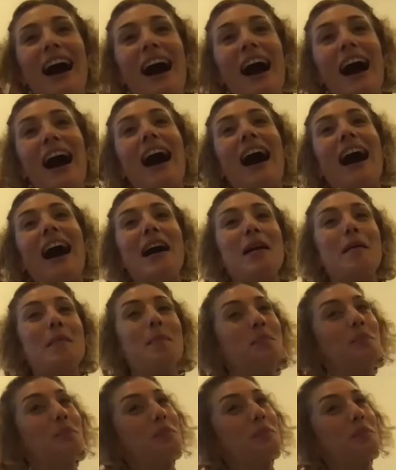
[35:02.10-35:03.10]

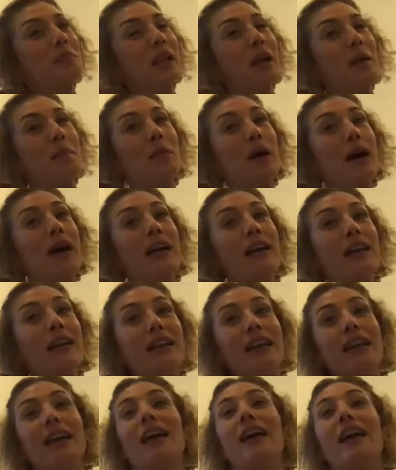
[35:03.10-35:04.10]
But,
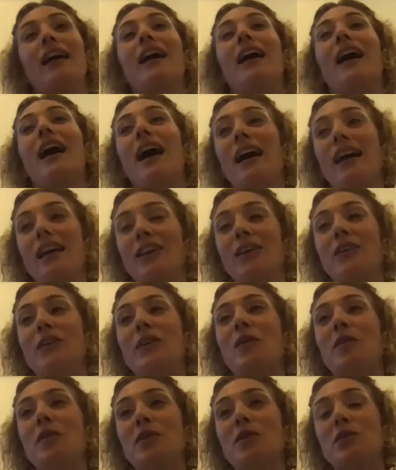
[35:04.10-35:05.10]
you
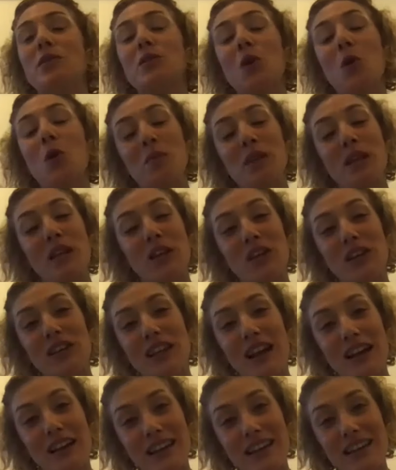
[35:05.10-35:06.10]
know, there are so many good
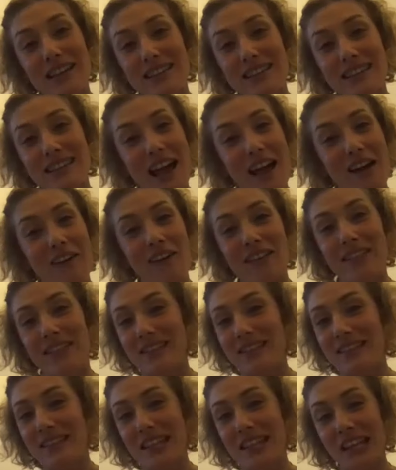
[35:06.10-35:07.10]
young kids now on
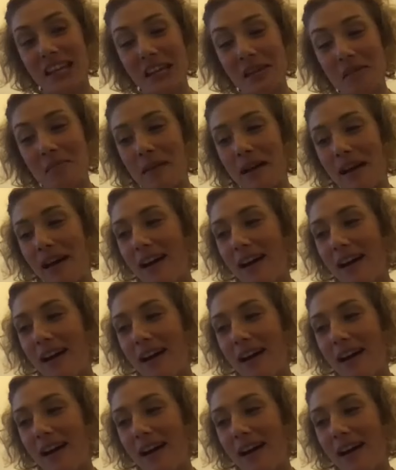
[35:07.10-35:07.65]
this team.